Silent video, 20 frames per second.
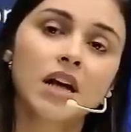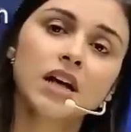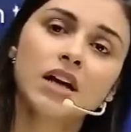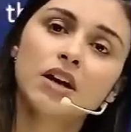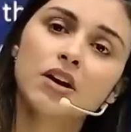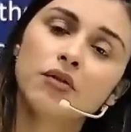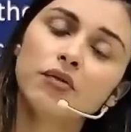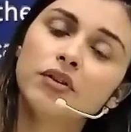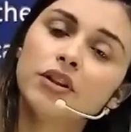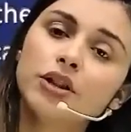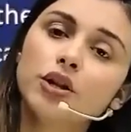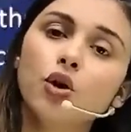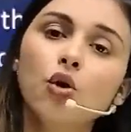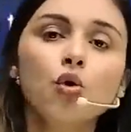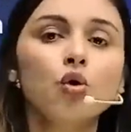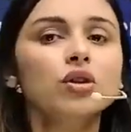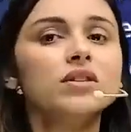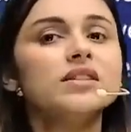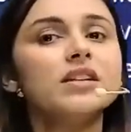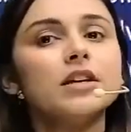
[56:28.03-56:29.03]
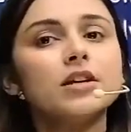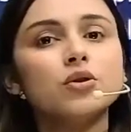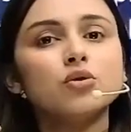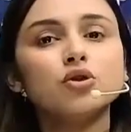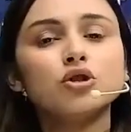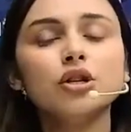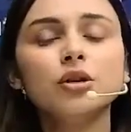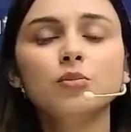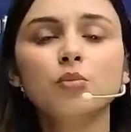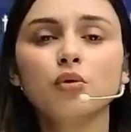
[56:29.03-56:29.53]
Will the whole
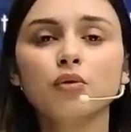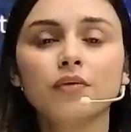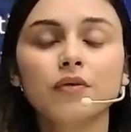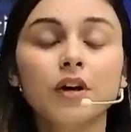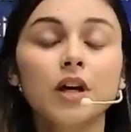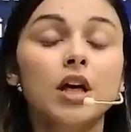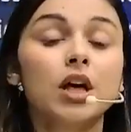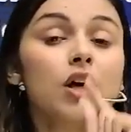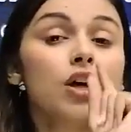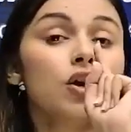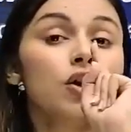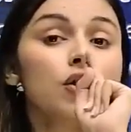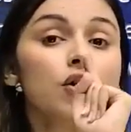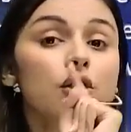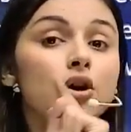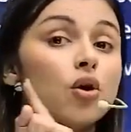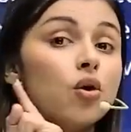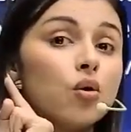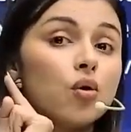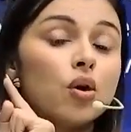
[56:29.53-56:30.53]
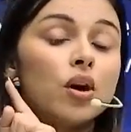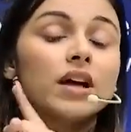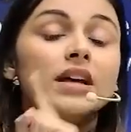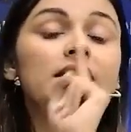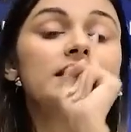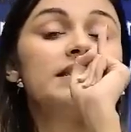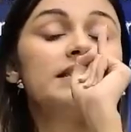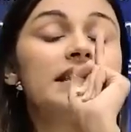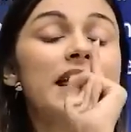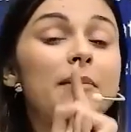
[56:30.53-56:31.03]
solution move? No.
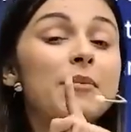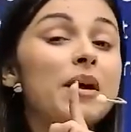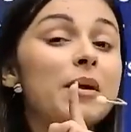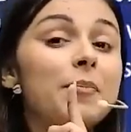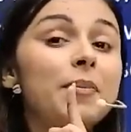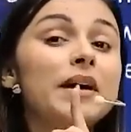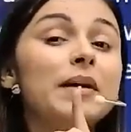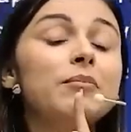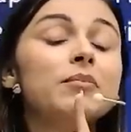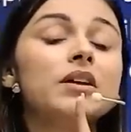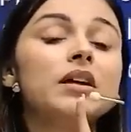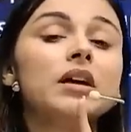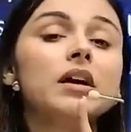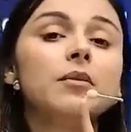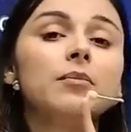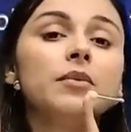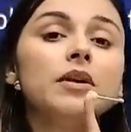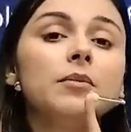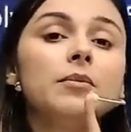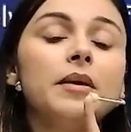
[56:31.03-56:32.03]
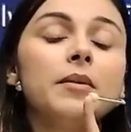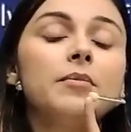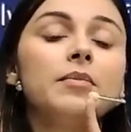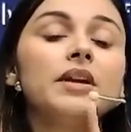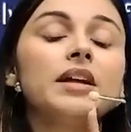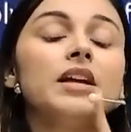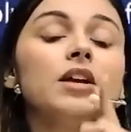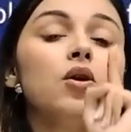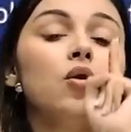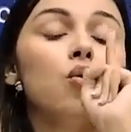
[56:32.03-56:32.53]
Semi-permeable
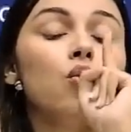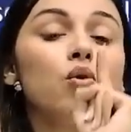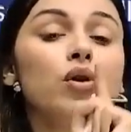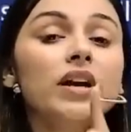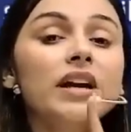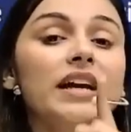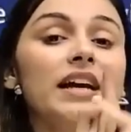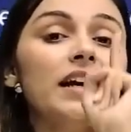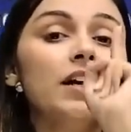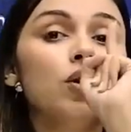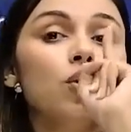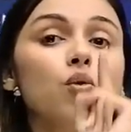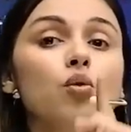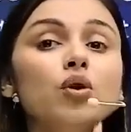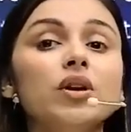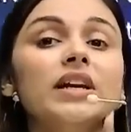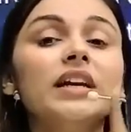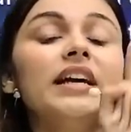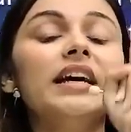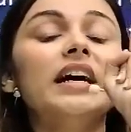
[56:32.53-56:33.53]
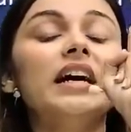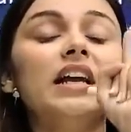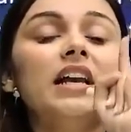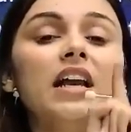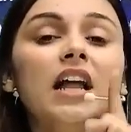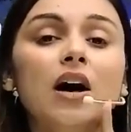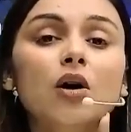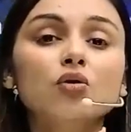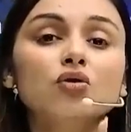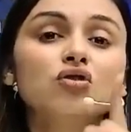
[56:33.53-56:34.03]
membrane only and only
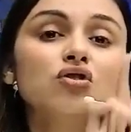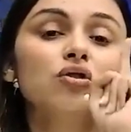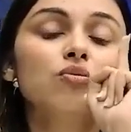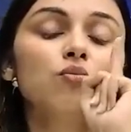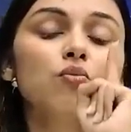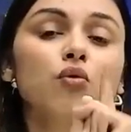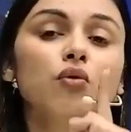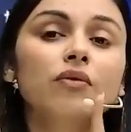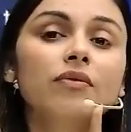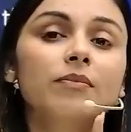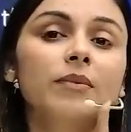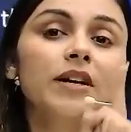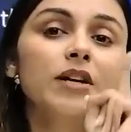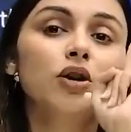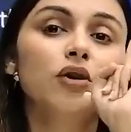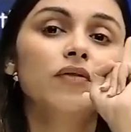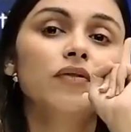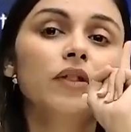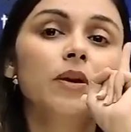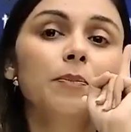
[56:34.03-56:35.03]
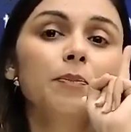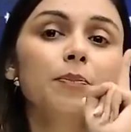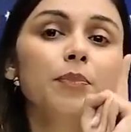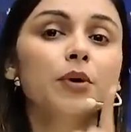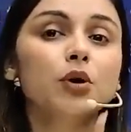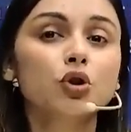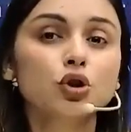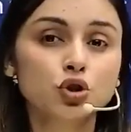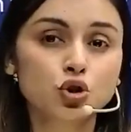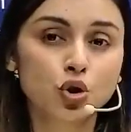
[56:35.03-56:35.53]
allows the movement of the
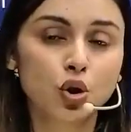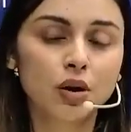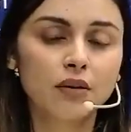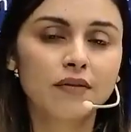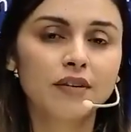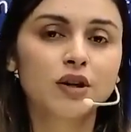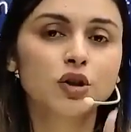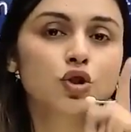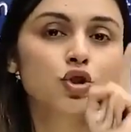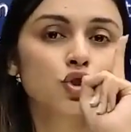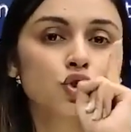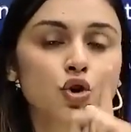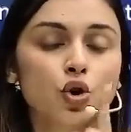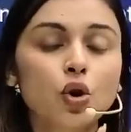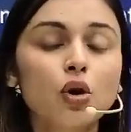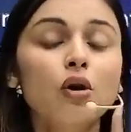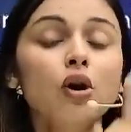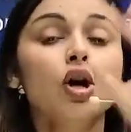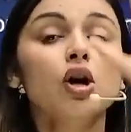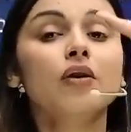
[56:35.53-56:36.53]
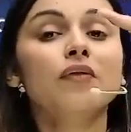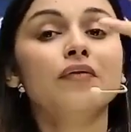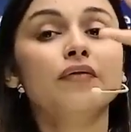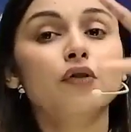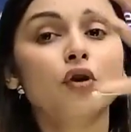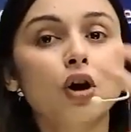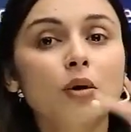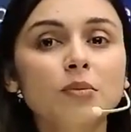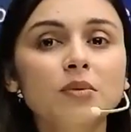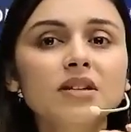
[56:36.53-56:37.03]
pure solvent. So,
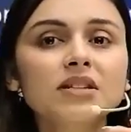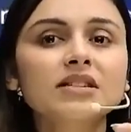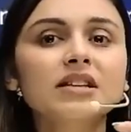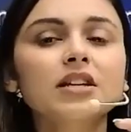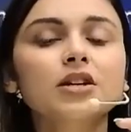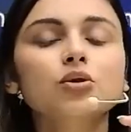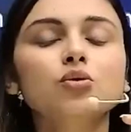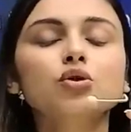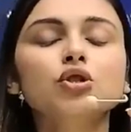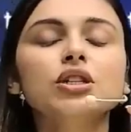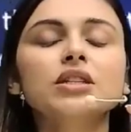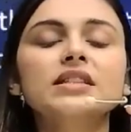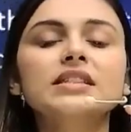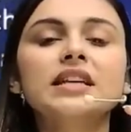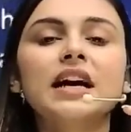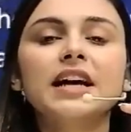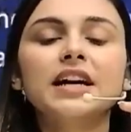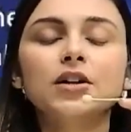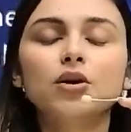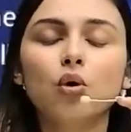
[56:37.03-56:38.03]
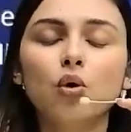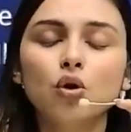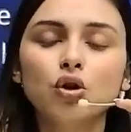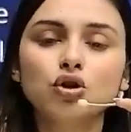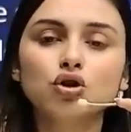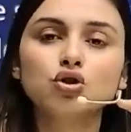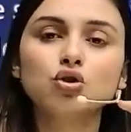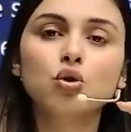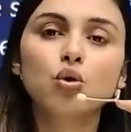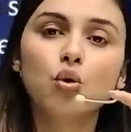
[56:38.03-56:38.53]
from the solution side
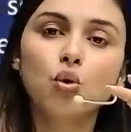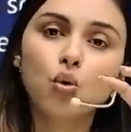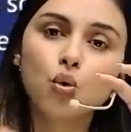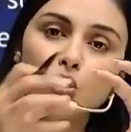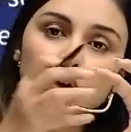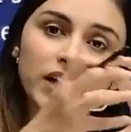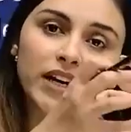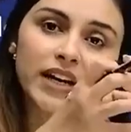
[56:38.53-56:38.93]
also, only